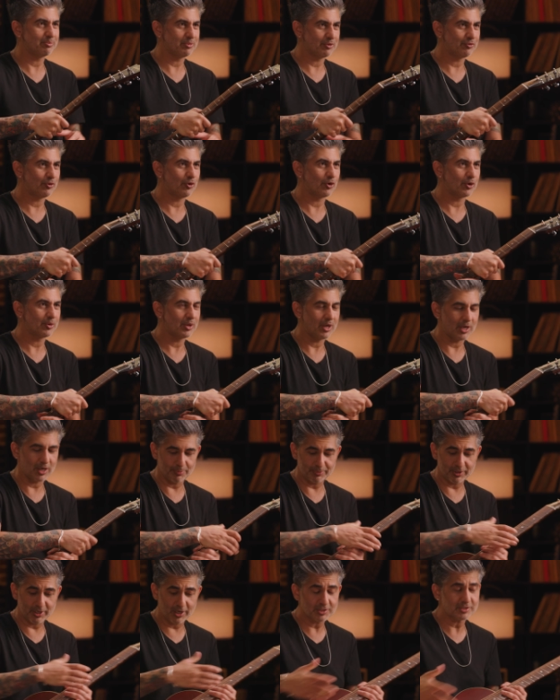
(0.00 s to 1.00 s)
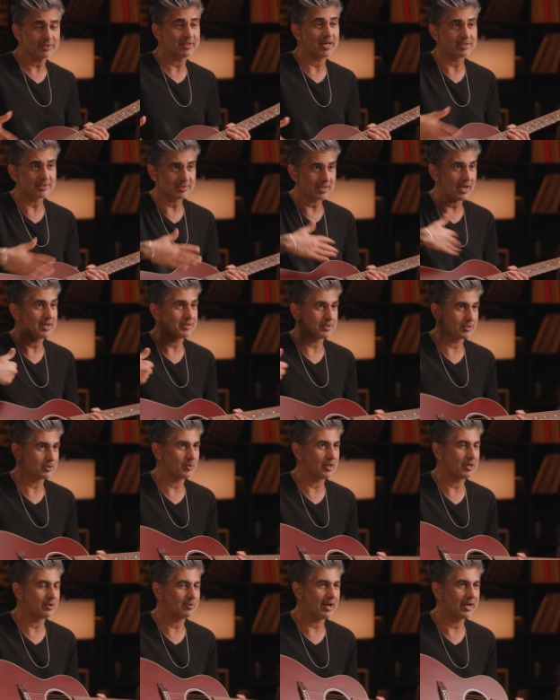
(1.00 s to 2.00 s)
before, because of that size as
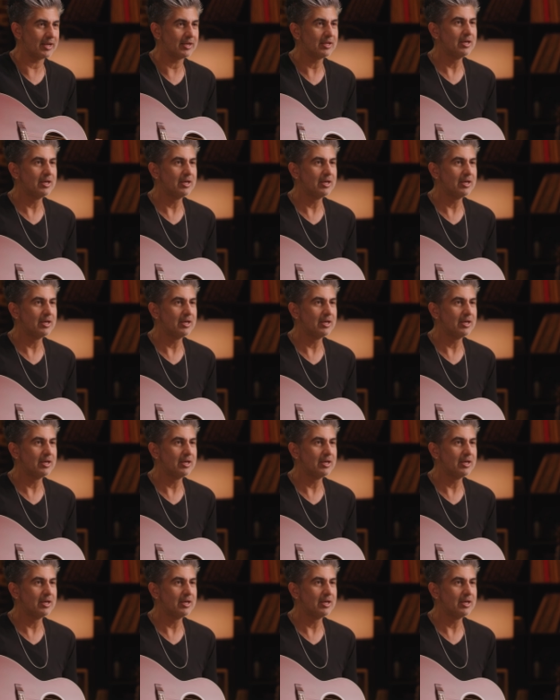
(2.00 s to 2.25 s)
well, right?